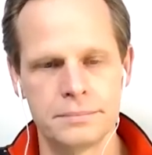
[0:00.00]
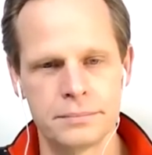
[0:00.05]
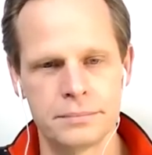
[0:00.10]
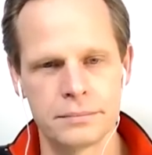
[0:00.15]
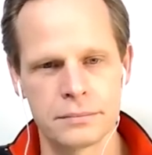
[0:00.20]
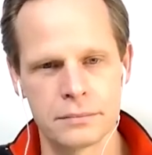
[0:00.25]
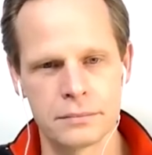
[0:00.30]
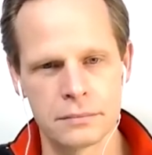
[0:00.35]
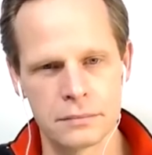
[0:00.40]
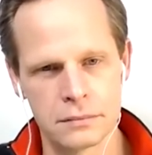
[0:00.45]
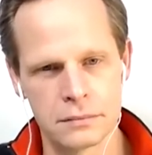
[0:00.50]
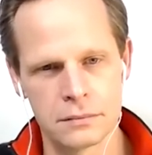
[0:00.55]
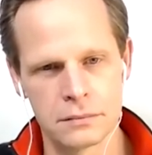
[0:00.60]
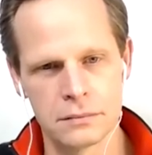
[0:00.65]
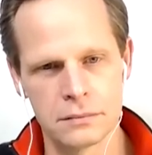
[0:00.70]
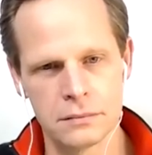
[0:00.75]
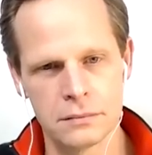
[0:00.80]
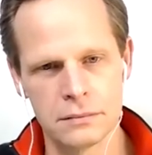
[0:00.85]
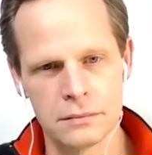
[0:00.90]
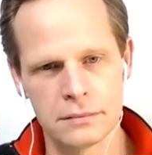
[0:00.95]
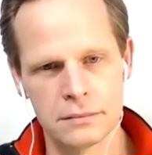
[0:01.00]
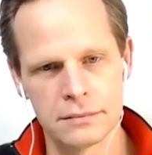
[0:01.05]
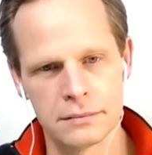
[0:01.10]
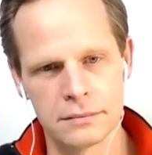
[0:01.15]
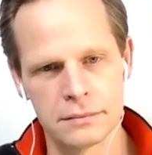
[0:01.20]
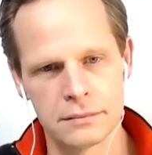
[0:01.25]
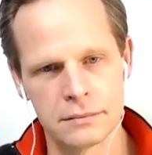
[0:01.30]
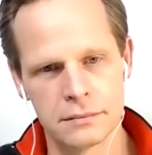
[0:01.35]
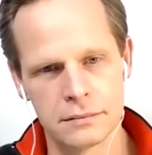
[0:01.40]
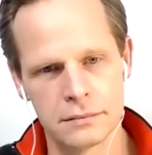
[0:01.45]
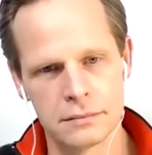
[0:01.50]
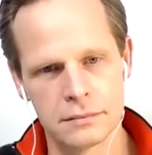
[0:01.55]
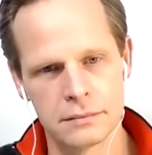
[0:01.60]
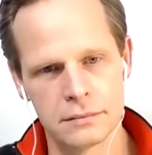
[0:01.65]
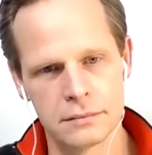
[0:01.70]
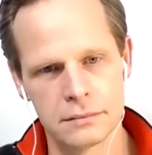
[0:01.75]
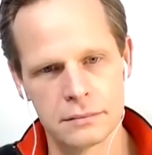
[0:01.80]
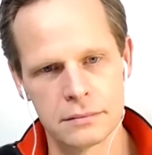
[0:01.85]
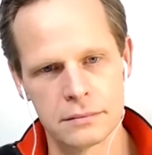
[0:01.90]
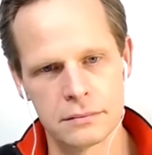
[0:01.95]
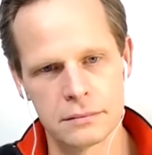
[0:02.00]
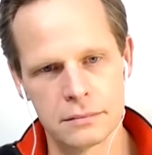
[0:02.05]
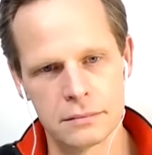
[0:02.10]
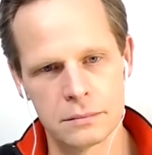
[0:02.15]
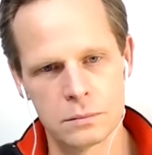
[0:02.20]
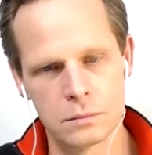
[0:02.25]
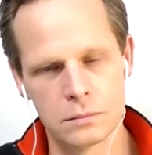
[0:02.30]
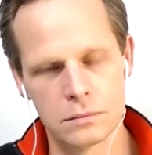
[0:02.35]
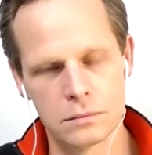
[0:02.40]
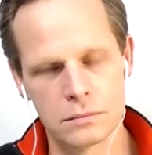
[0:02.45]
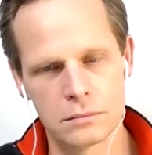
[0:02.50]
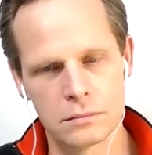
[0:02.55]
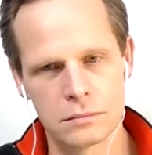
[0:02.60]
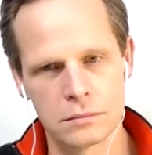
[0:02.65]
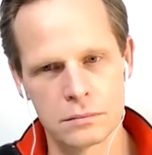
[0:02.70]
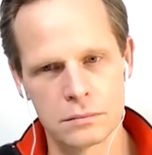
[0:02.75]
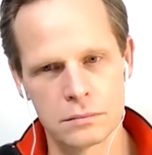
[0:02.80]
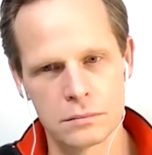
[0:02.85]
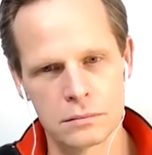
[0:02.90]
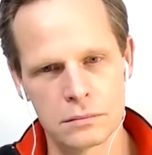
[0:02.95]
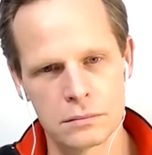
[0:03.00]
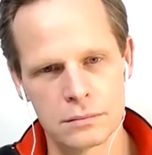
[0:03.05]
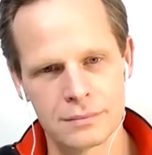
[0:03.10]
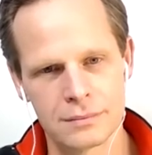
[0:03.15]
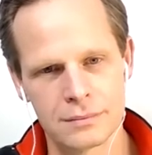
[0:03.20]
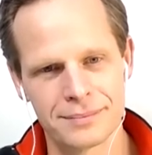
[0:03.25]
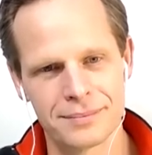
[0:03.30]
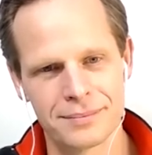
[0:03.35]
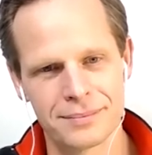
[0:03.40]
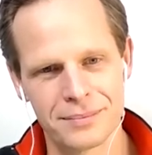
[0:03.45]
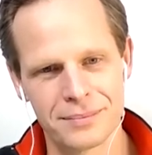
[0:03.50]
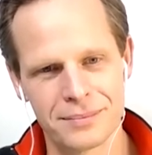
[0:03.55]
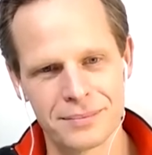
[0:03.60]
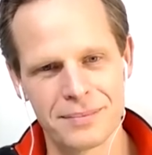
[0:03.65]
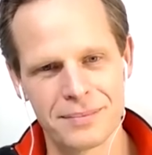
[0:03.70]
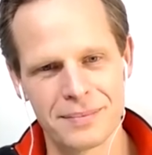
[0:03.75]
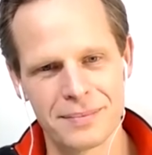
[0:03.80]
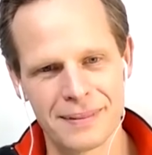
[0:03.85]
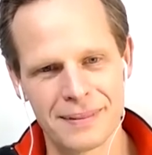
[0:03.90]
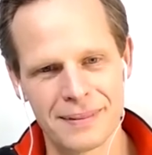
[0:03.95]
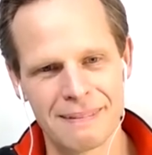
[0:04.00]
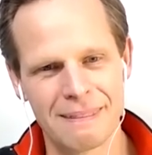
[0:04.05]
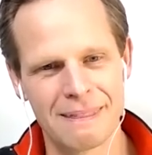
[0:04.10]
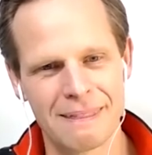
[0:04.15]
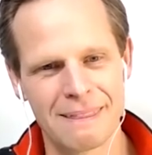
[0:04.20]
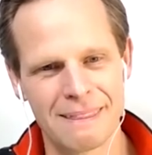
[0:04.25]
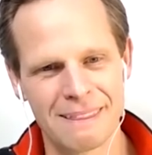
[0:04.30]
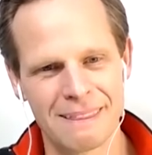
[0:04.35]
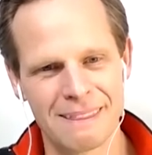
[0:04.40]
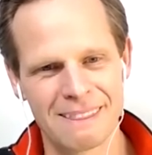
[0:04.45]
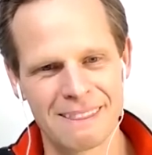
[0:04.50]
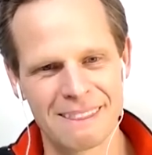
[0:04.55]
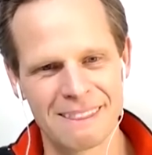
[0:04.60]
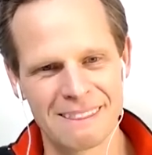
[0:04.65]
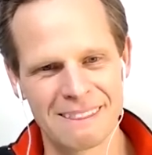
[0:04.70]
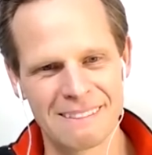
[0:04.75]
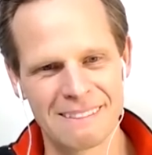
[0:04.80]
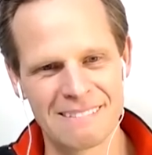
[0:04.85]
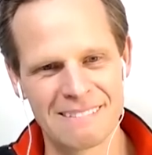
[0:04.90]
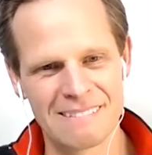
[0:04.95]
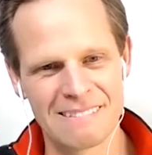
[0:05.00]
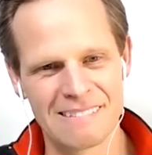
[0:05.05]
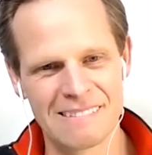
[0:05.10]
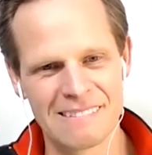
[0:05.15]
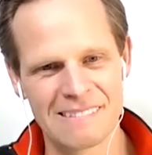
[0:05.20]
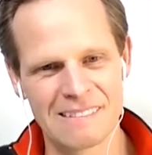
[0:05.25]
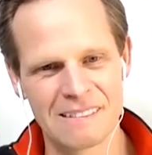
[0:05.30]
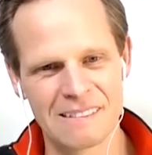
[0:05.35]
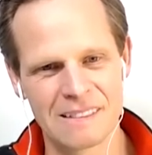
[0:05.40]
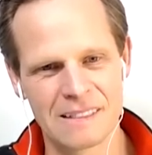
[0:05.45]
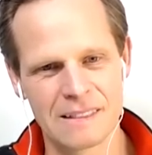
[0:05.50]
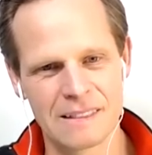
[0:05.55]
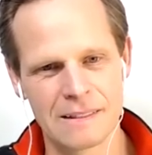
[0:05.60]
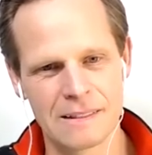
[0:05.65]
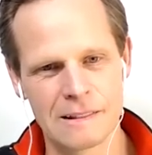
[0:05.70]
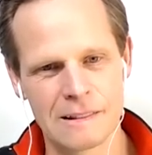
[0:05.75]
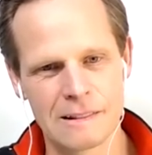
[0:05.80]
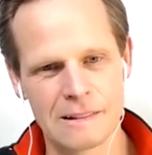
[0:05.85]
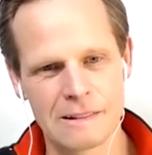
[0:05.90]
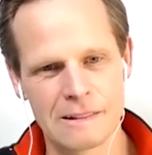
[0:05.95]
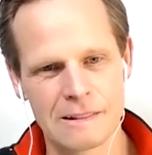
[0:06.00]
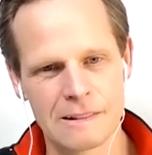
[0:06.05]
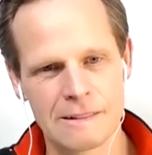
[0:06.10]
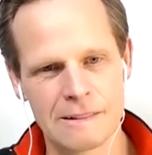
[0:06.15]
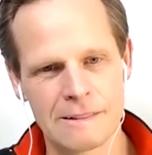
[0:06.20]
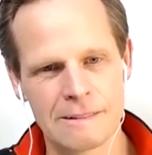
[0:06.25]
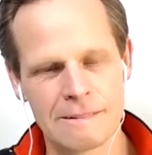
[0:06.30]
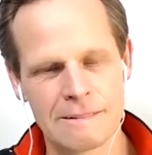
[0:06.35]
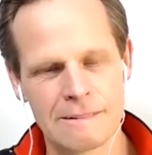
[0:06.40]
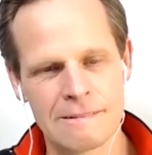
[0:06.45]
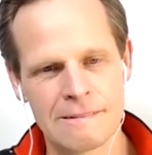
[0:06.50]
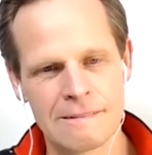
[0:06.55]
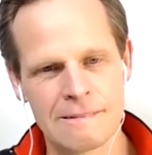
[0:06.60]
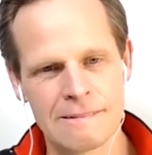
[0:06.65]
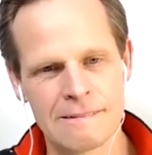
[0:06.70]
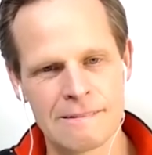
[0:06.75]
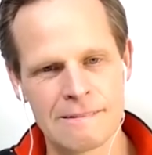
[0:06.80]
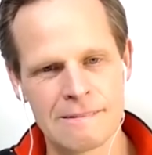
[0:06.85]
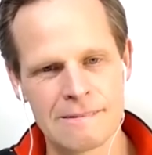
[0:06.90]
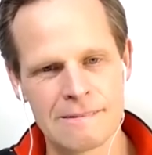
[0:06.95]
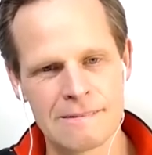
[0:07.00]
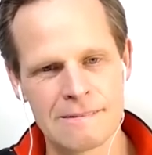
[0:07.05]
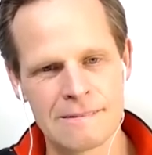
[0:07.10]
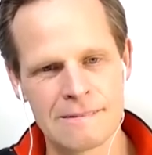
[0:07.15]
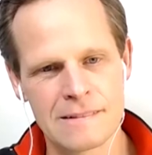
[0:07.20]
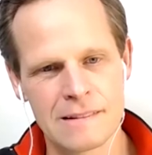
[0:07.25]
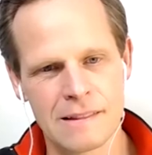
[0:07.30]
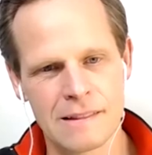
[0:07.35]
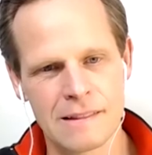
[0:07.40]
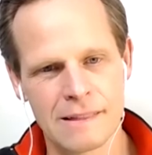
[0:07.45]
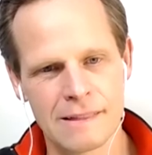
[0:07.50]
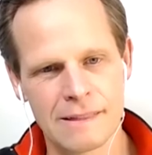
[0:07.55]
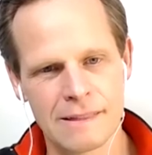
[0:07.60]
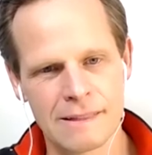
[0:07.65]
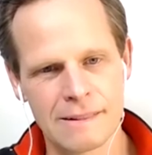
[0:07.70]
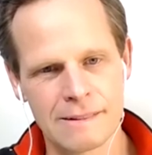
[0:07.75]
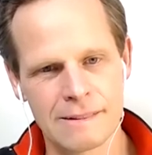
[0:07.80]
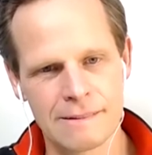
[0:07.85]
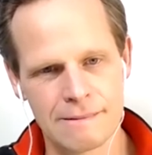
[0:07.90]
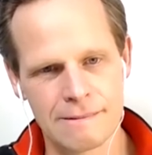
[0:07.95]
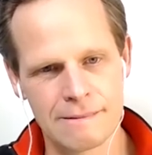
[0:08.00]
(silent)